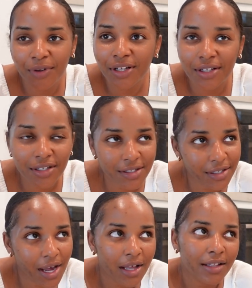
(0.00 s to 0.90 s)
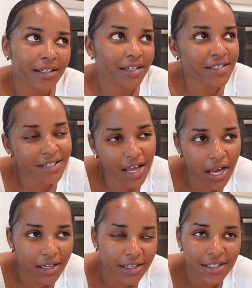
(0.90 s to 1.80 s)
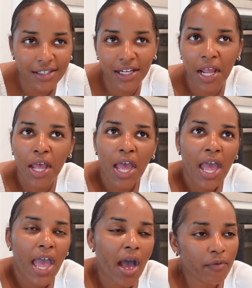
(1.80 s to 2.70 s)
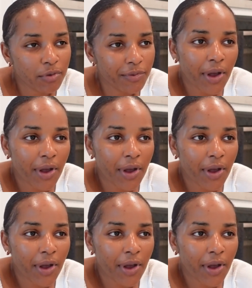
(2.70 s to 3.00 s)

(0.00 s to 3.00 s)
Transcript: was and all of this and all of this and how we